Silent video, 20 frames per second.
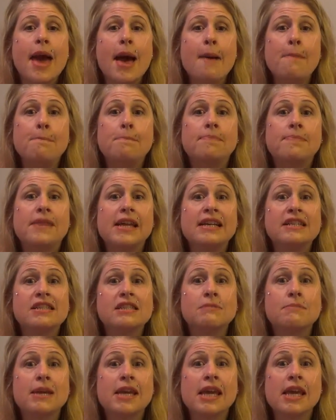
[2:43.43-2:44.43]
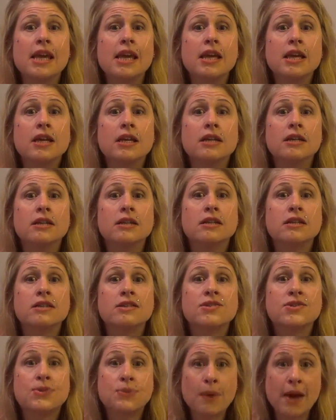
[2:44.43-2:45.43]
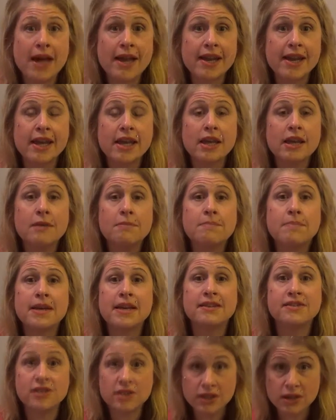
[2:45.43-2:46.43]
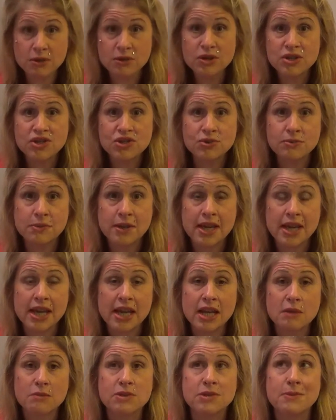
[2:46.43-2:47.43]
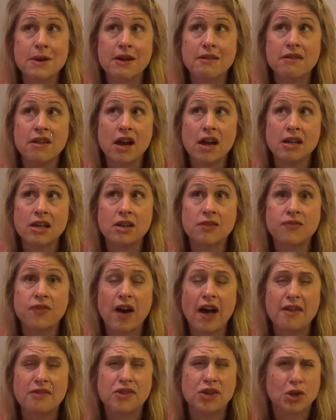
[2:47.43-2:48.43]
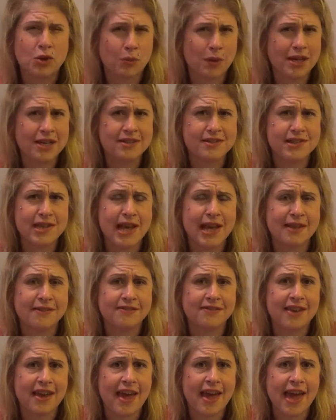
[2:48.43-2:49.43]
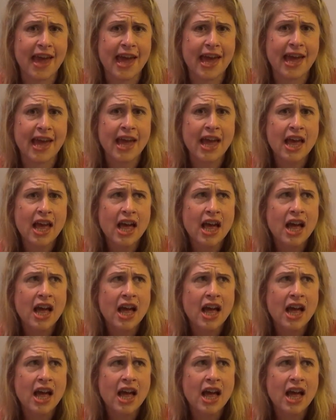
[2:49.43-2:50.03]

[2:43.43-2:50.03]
Yep, that's me, sweating, being delirious from the heat. It was about 95 degrees that day.